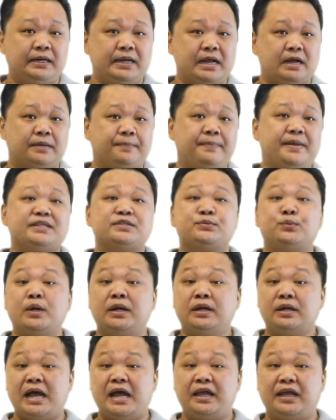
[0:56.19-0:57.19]
Now the best
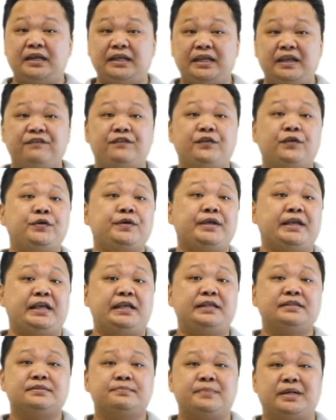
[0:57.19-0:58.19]
one I can give you
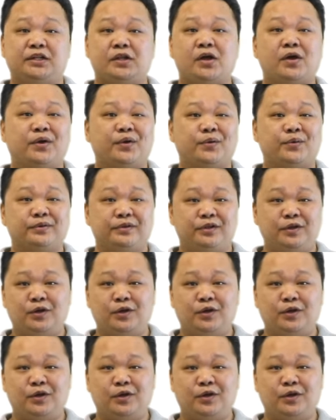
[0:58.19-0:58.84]
is McDonald's.